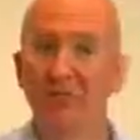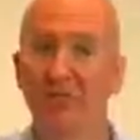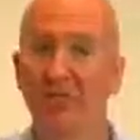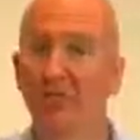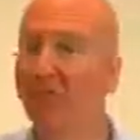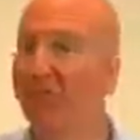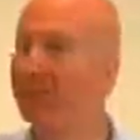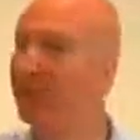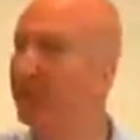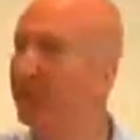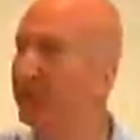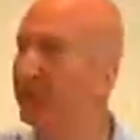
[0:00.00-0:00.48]
some
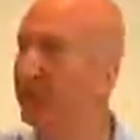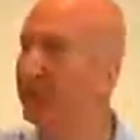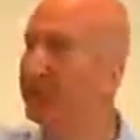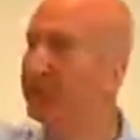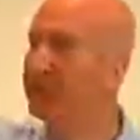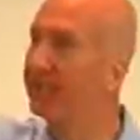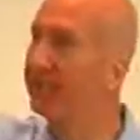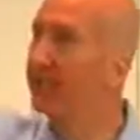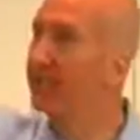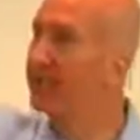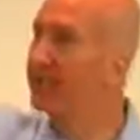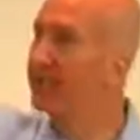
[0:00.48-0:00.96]

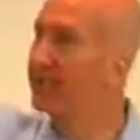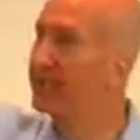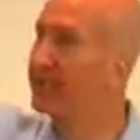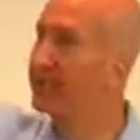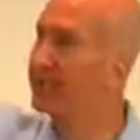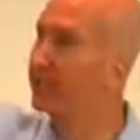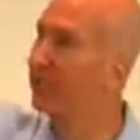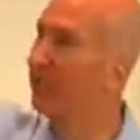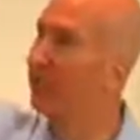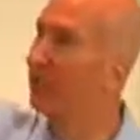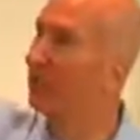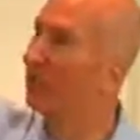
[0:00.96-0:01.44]
conditional
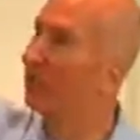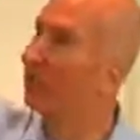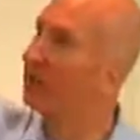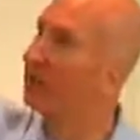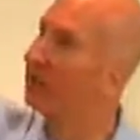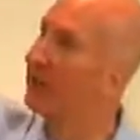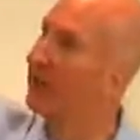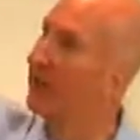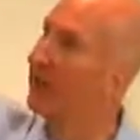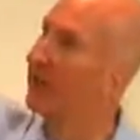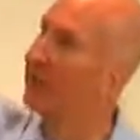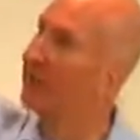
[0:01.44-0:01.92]
statements in my
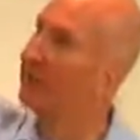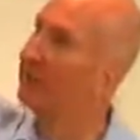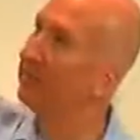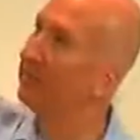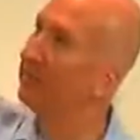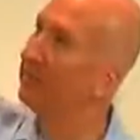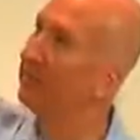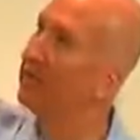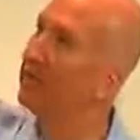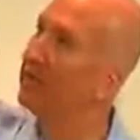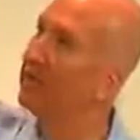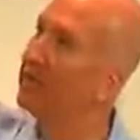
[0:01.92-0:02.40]
Word
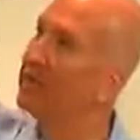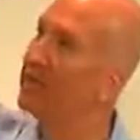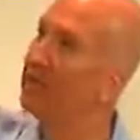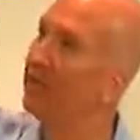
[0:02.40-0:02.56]
document,